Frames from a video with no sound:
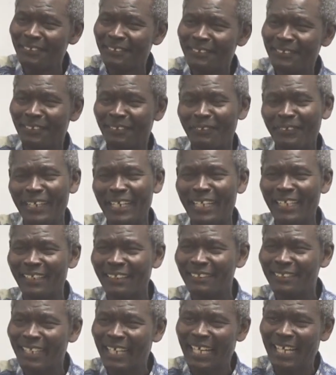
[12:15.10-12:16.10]
So,
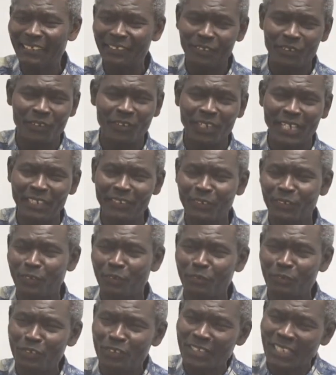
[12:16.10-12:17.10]
well, I know
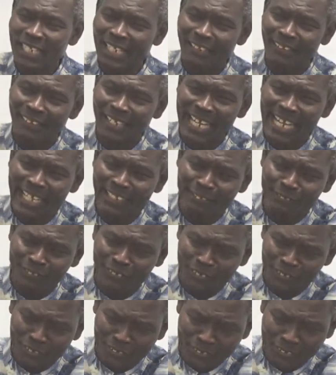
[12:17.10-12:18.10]
we shall arise,
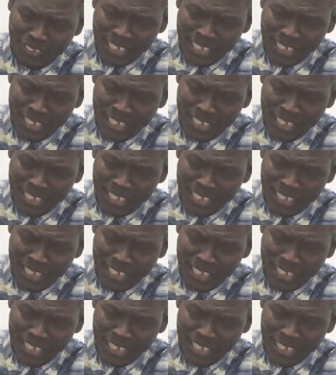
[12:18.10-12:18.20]
you know,